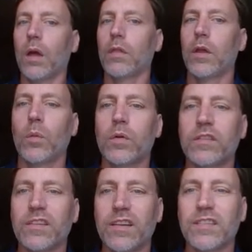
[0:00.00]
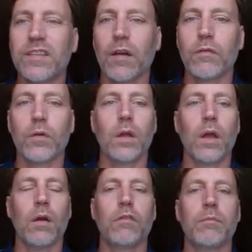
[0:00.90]
there was the discovery
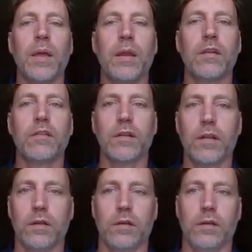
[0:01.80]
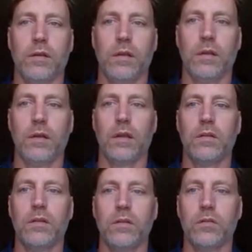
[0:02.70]
of penicillin in
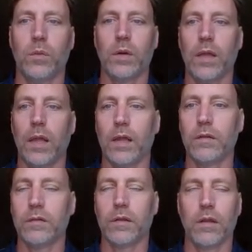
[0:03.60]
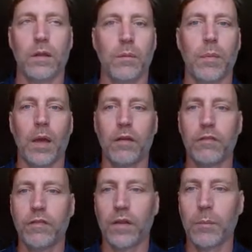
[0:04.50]
1928 by
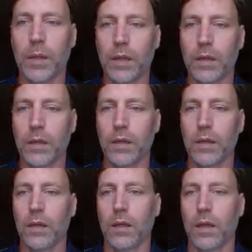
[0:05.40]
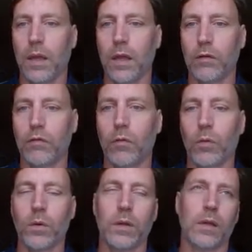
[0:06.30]
Fleming and
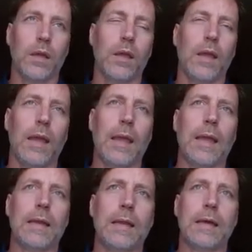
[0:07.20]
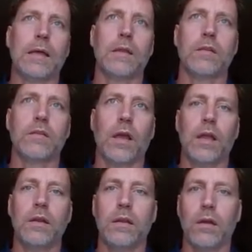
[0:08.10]
Forley. And this
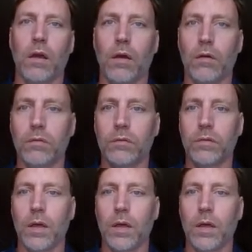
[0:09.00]
idea of